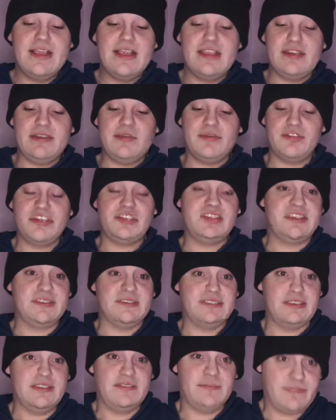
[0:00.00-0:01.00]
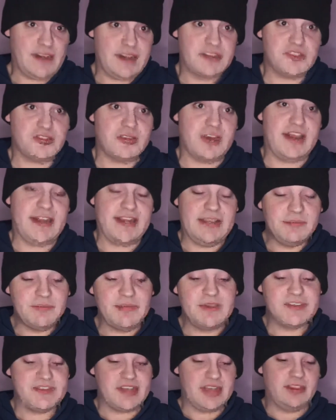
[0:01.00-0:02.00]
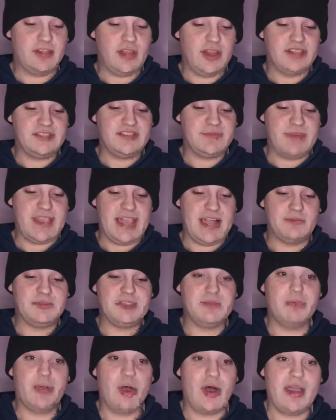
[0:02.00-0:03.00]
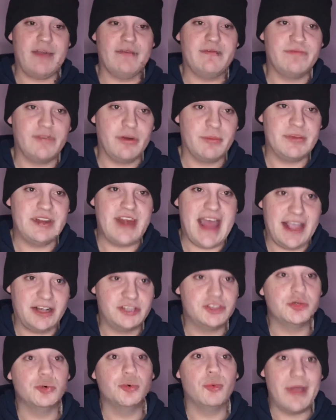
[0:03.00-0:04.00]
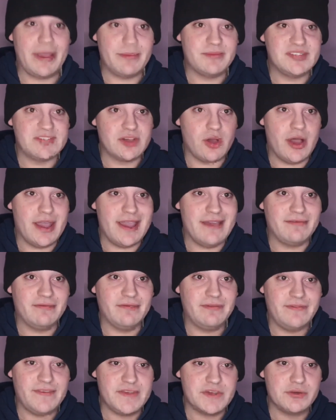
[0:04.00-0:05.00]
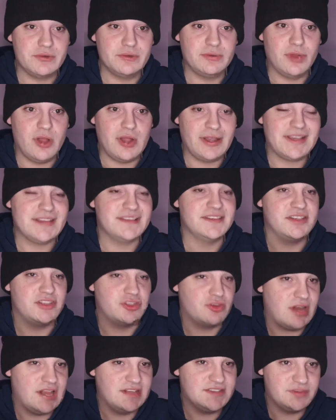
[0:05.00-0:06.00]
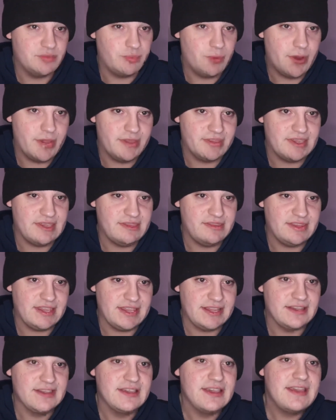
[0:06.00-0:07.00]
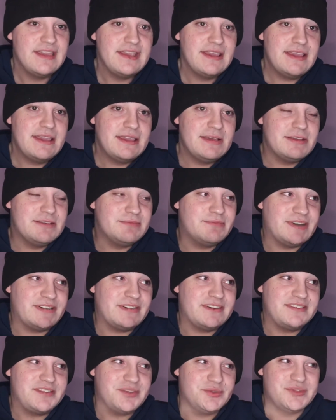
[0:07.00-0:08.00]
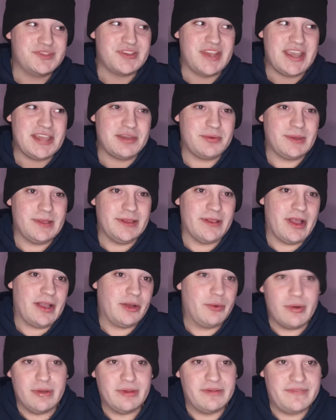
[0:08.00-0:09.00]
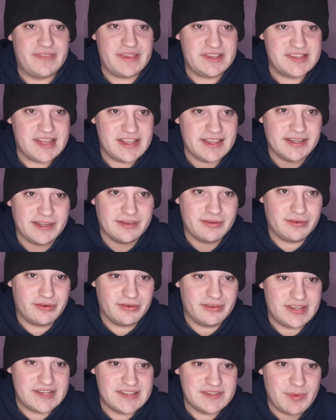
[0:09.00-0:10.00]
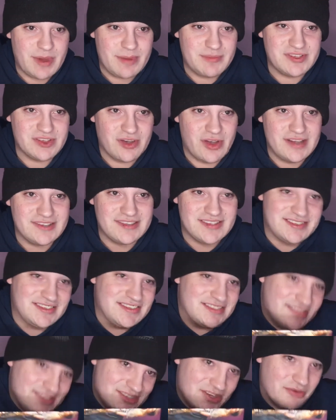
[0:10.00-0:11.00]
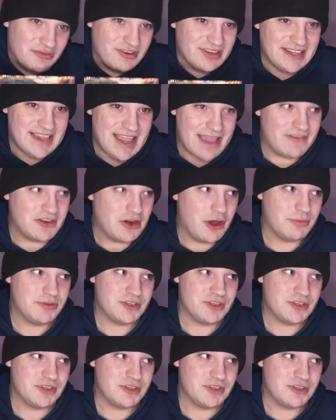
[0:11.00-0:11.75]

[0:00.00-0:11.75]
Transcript: Which is frustrating because I'd like to be able to buy it from an actual website and feel like it's a trustworthy thing. But it's also equally like, well, if they're selling it through these websites, you don't really have an option.